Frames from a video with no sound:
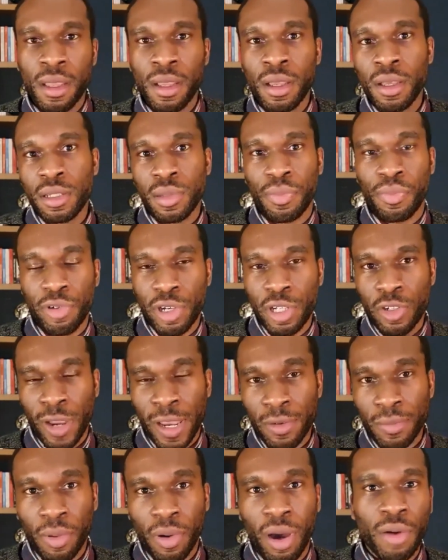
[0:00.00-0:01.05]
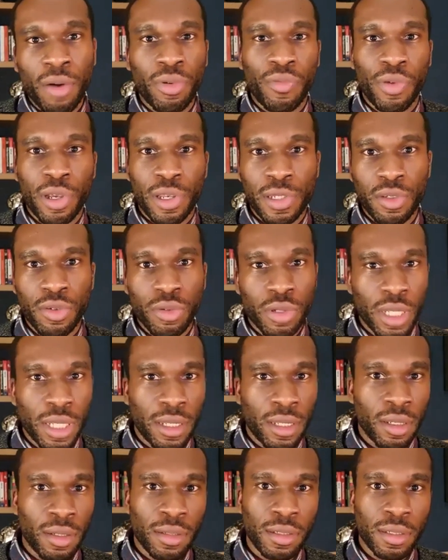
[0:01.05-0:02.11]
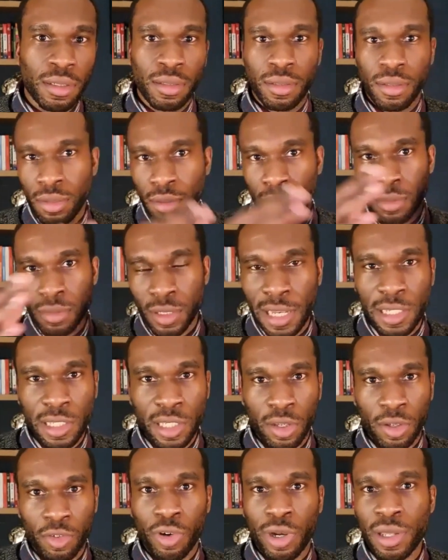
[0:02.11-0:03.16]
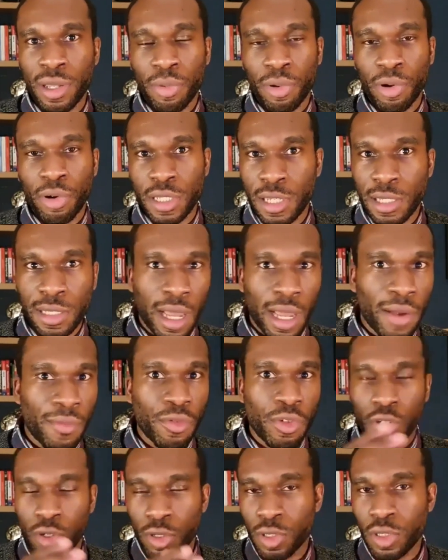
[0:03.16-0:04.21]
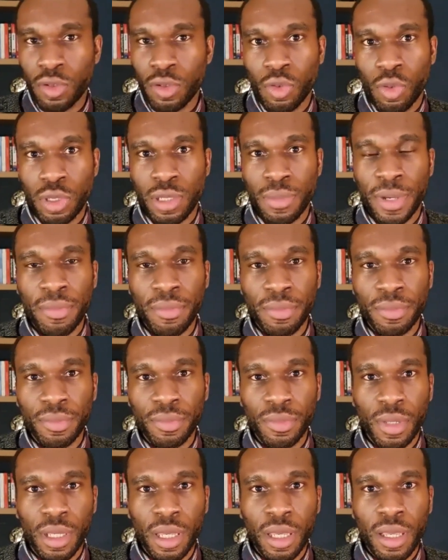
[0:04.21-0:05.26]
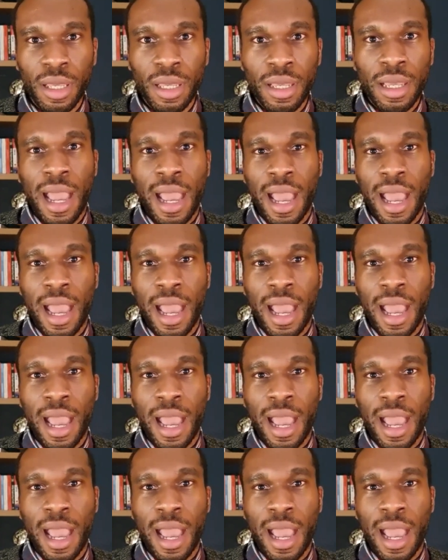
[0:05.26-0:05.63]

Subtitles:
The pre-trained part refers to the data training process that I've just talked about. And the